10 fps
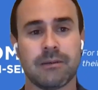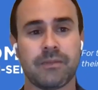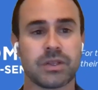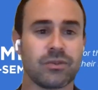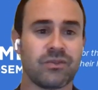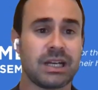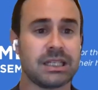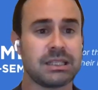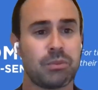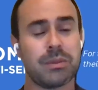So Vienna
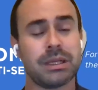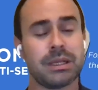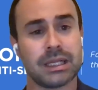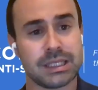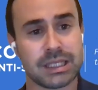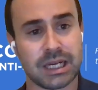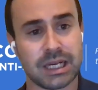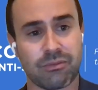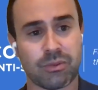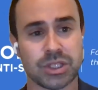is implementing this kind
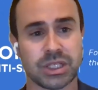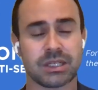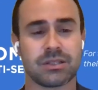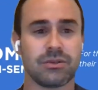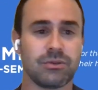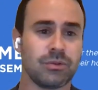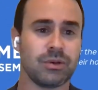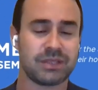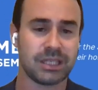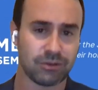of project. So
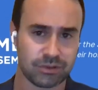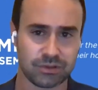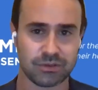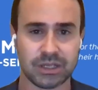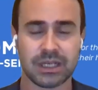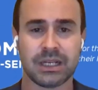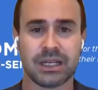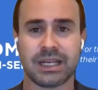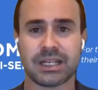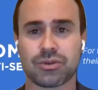we've seen also
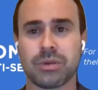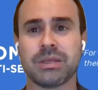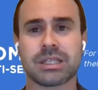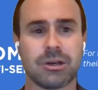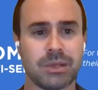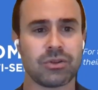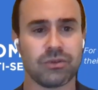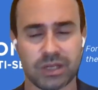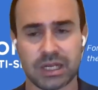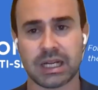extremists coming to
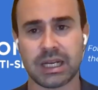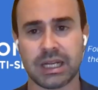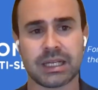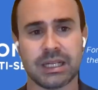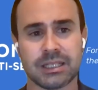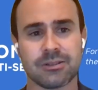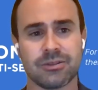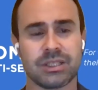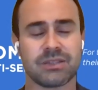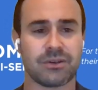Vienna lately.
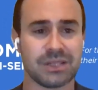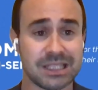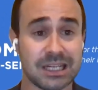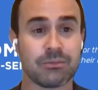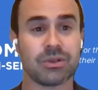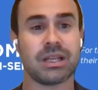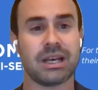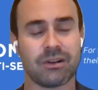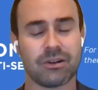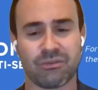So it's very sad, but they
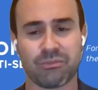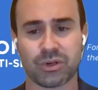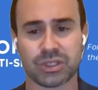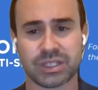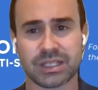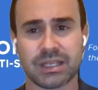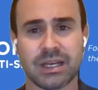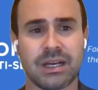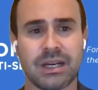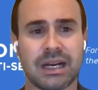have a lot of projects.
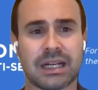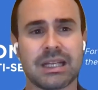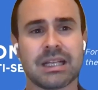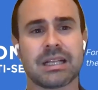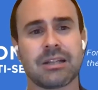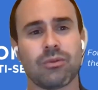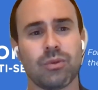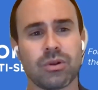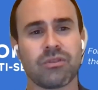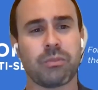I think that in the
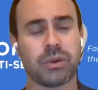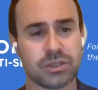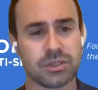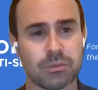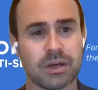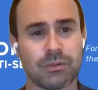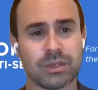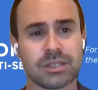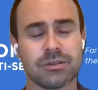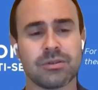world of post-trauma, we
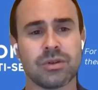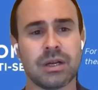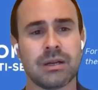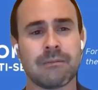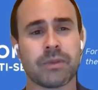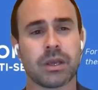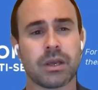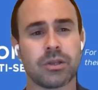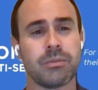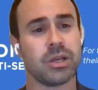saw
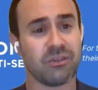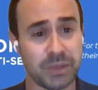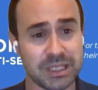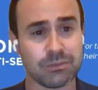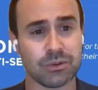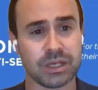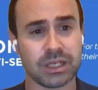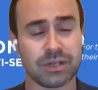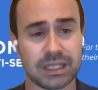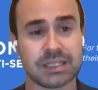the mayor of Pittsburgh in the
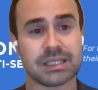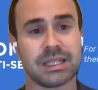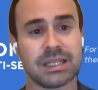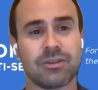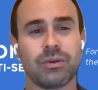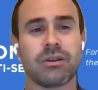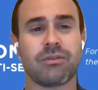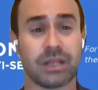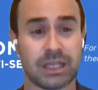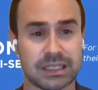United States doing a
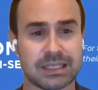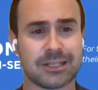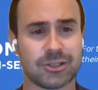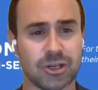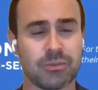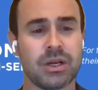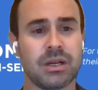fantastic job